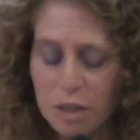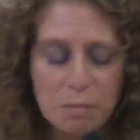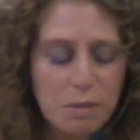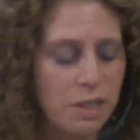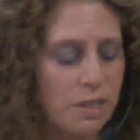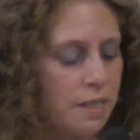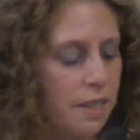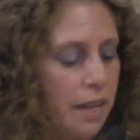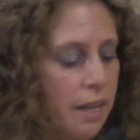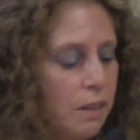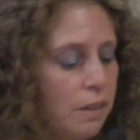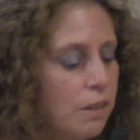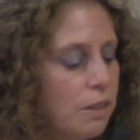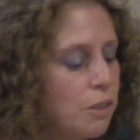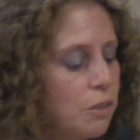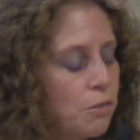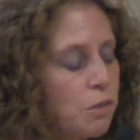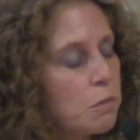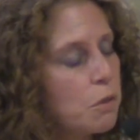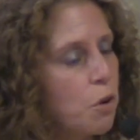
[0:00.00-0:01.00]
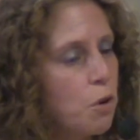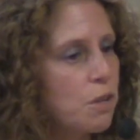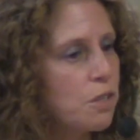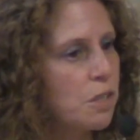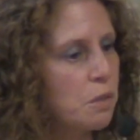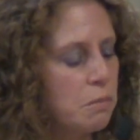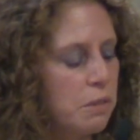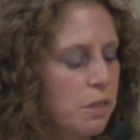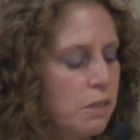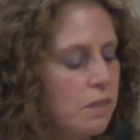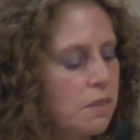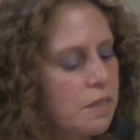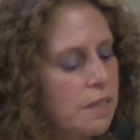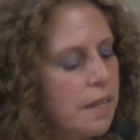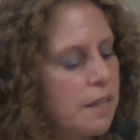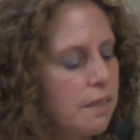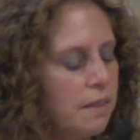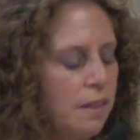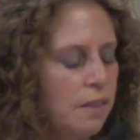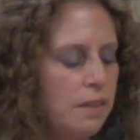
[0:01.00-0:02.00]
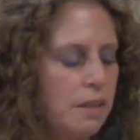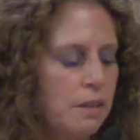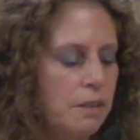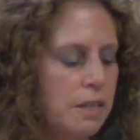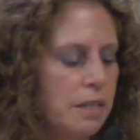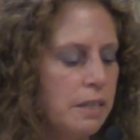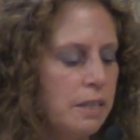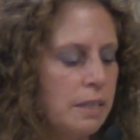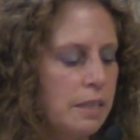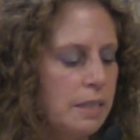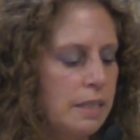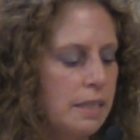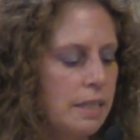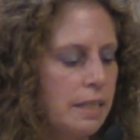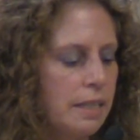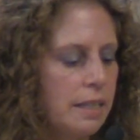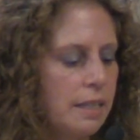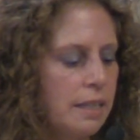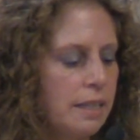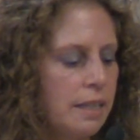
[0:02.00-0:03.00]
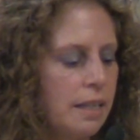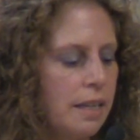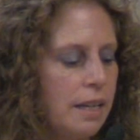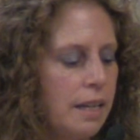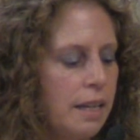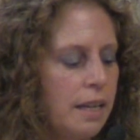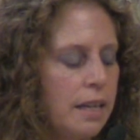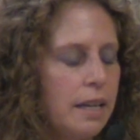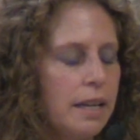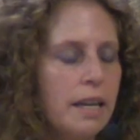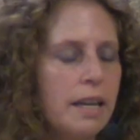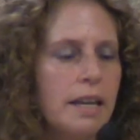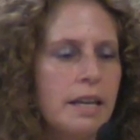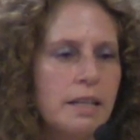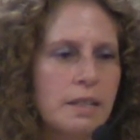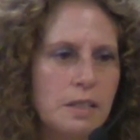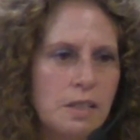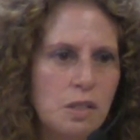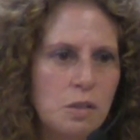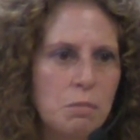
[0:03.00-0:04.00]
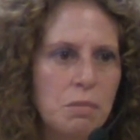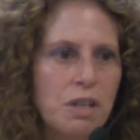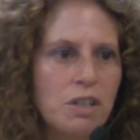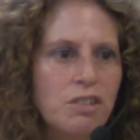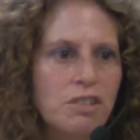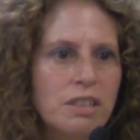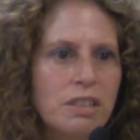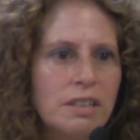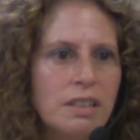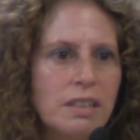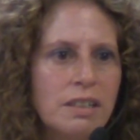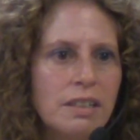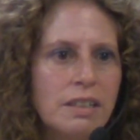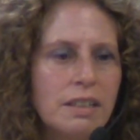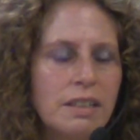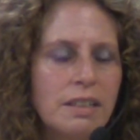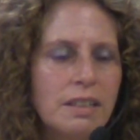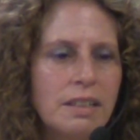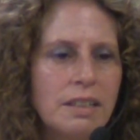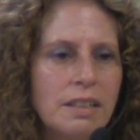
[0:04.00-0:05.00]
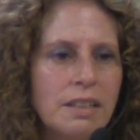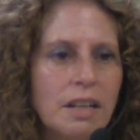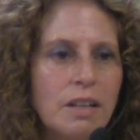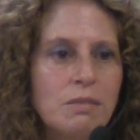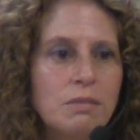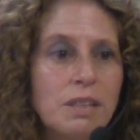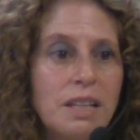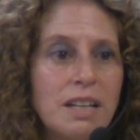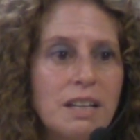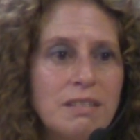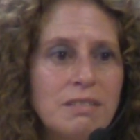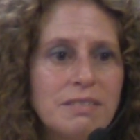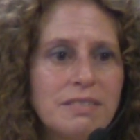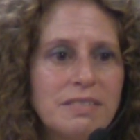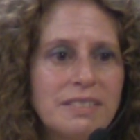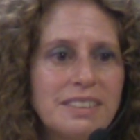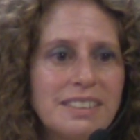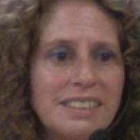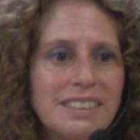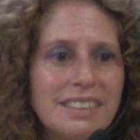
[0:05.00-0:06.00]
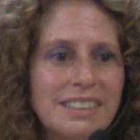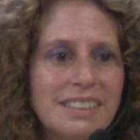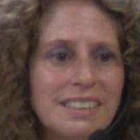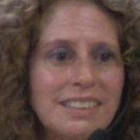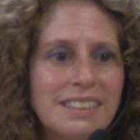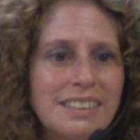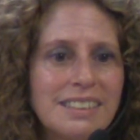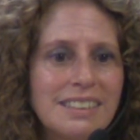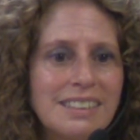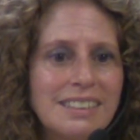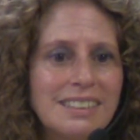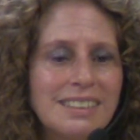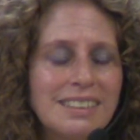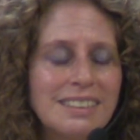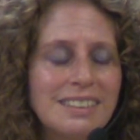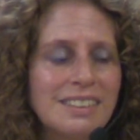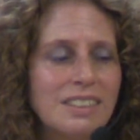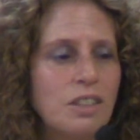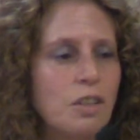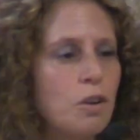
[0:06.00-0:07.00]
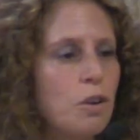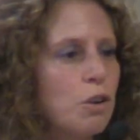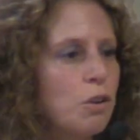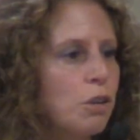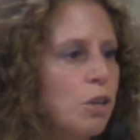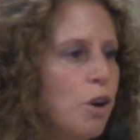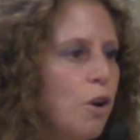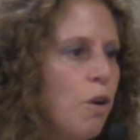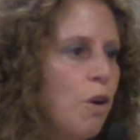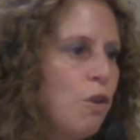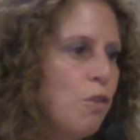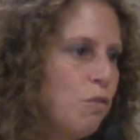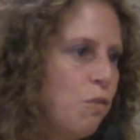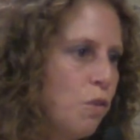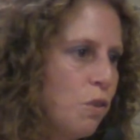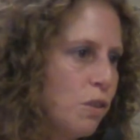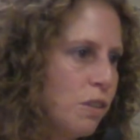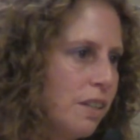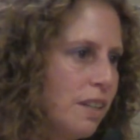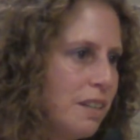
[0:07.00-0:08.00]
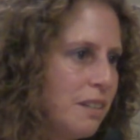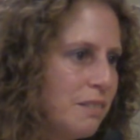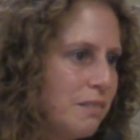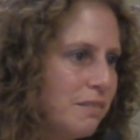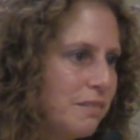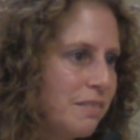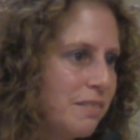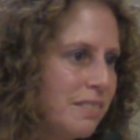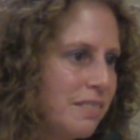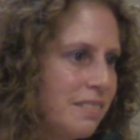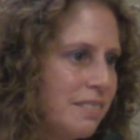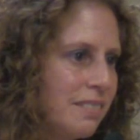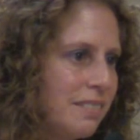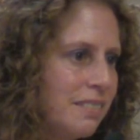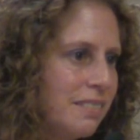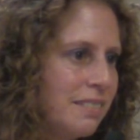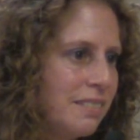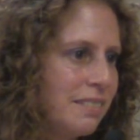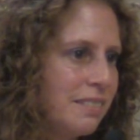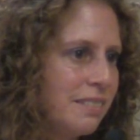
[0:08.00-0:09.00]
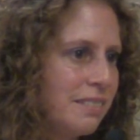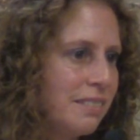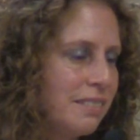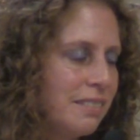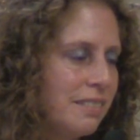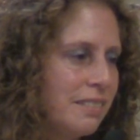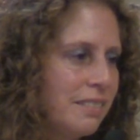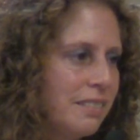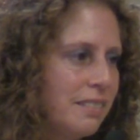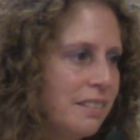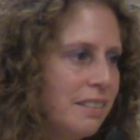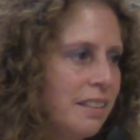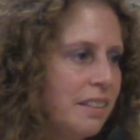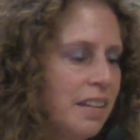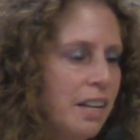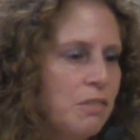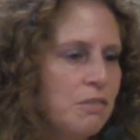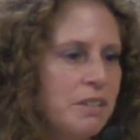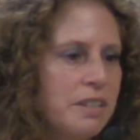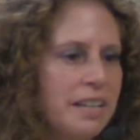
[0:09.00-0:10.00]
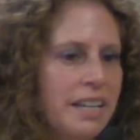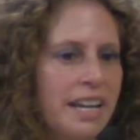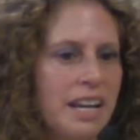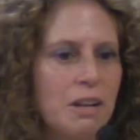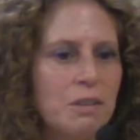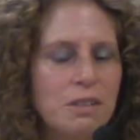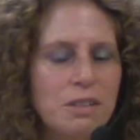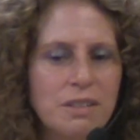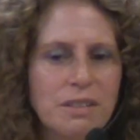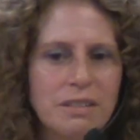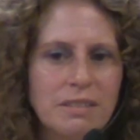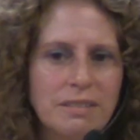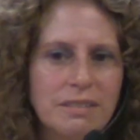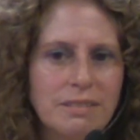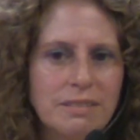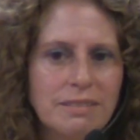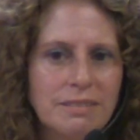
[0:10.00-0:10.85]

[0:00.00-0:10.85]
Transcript: Because I had learned from A Course in Miracles that there is an expression of love or a call for love in every encounter.